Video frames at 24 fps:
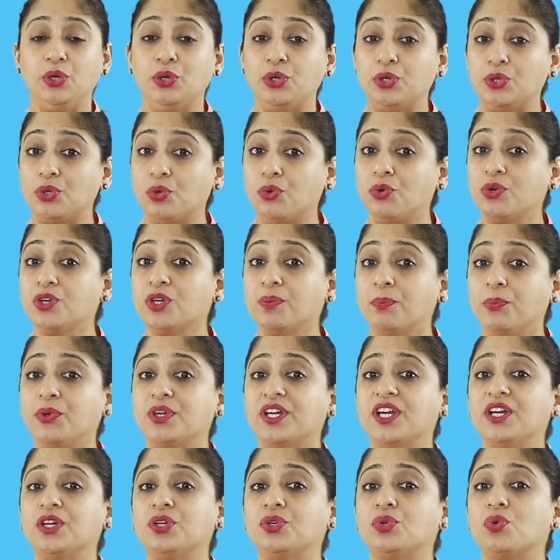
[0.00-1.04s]
Don't
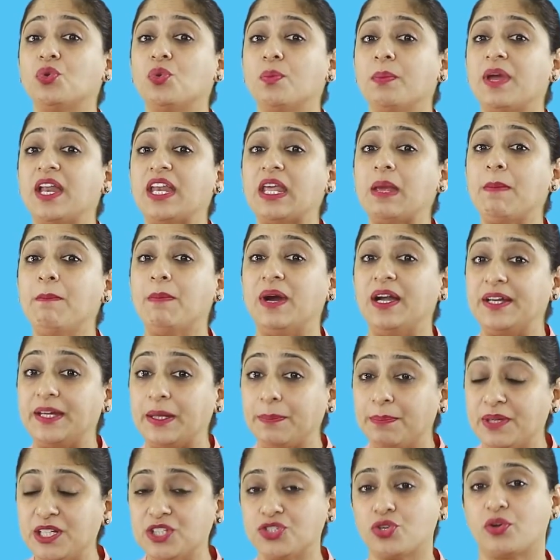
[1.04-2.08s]
put in too many
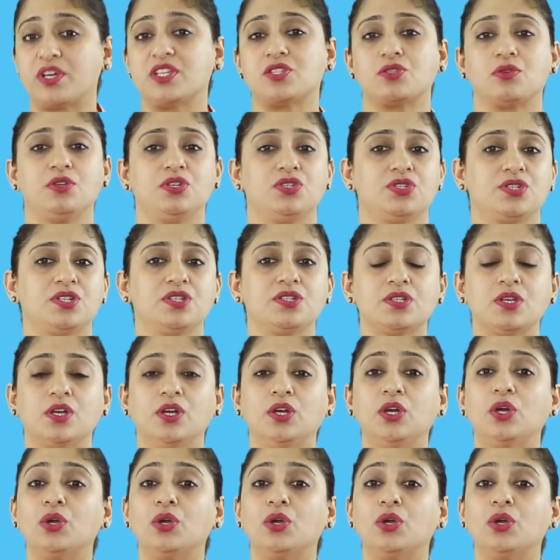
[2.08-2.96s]
multiple choice questions,